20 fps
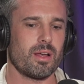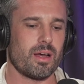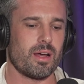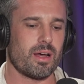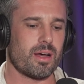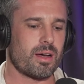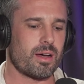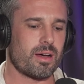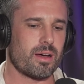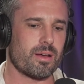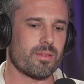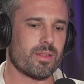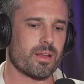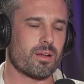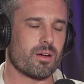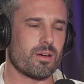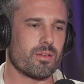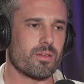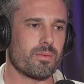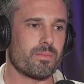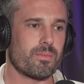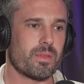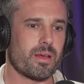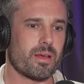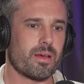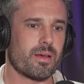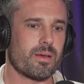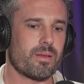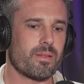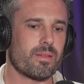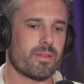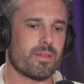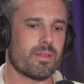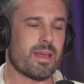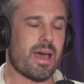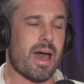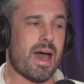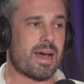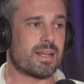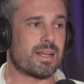uh, they call them the,
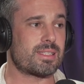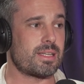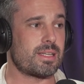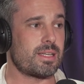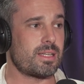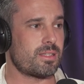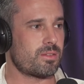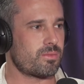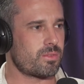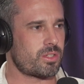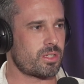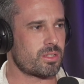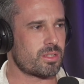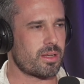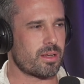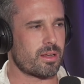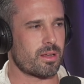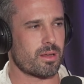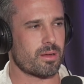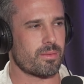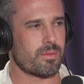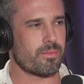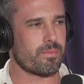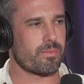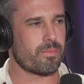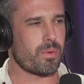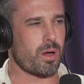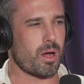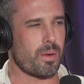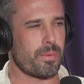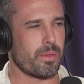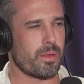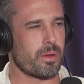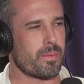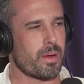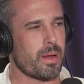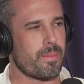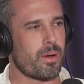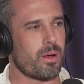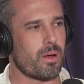the Azzies, which is, like, popular
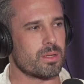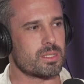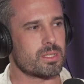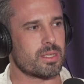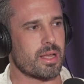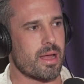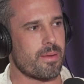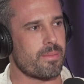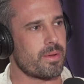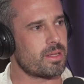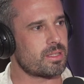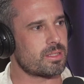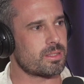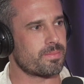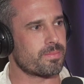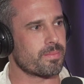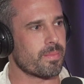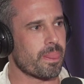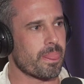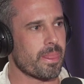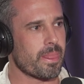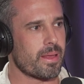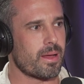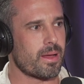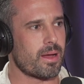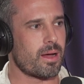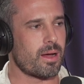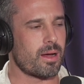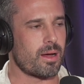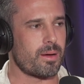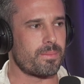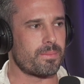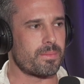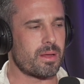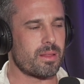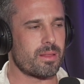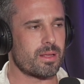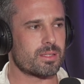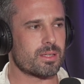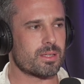by Paul Stamets. Right. Um,
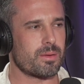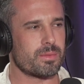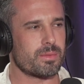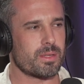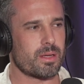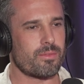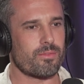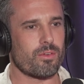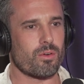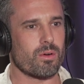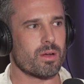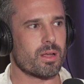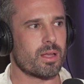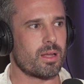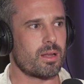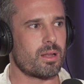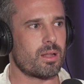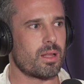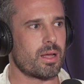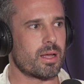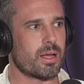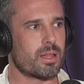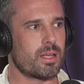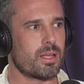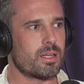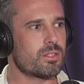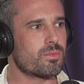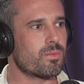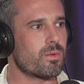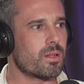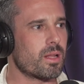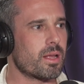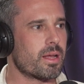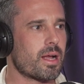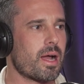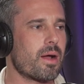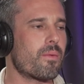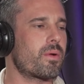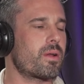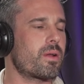and this comes out of Oregon. Like, this one,
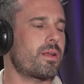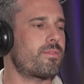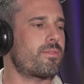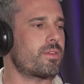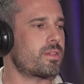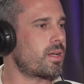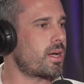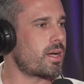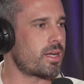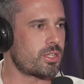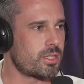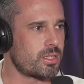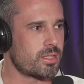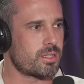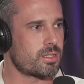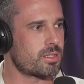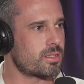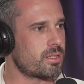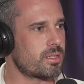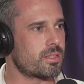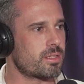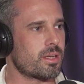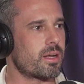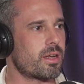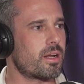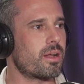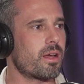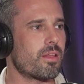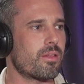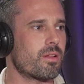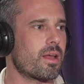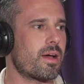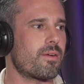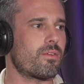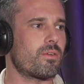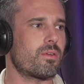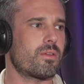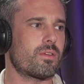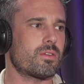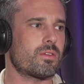like, I wouldn't even touch. It's, it's on another
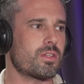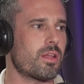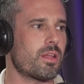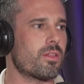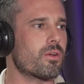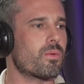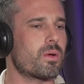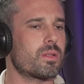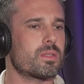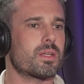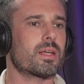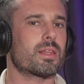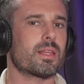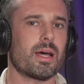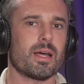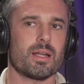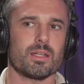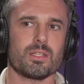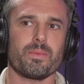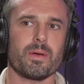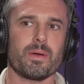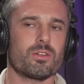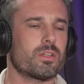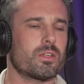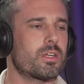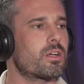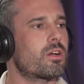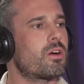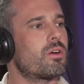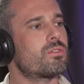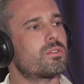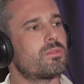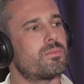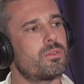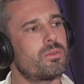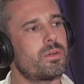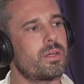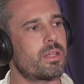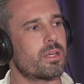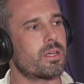level. And there's other ones like that, especially in Koh
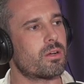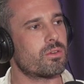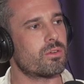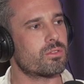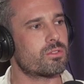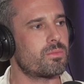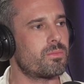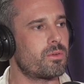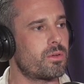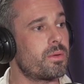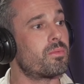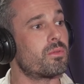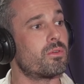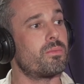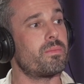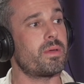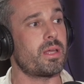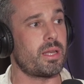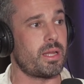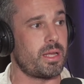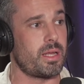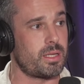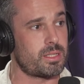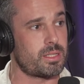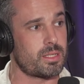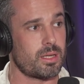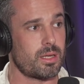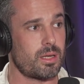Samui, the Koh Samui Blue Meanies.